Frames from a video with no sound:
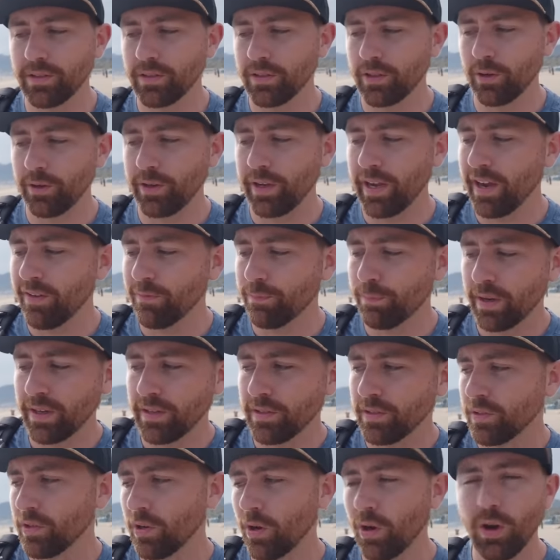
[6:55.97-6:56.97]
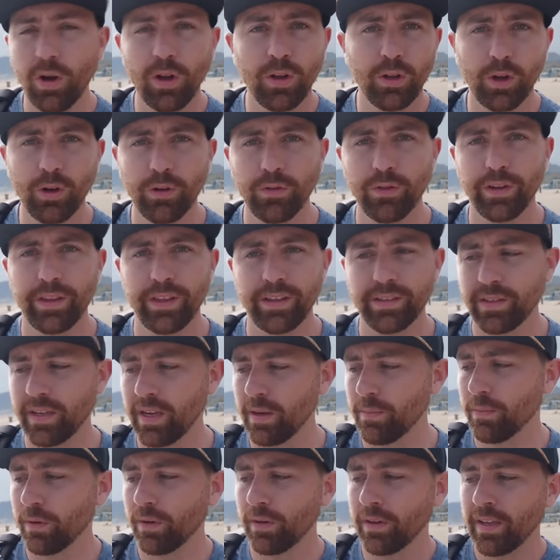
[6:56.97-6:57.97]
So you have buttons all over this
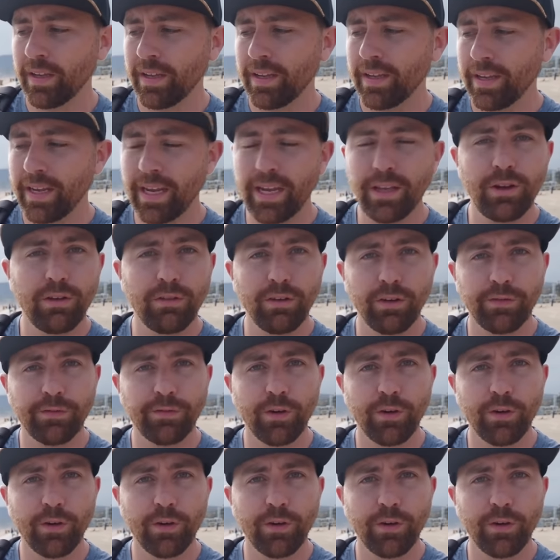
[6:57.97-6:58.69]
gimbal, and you have a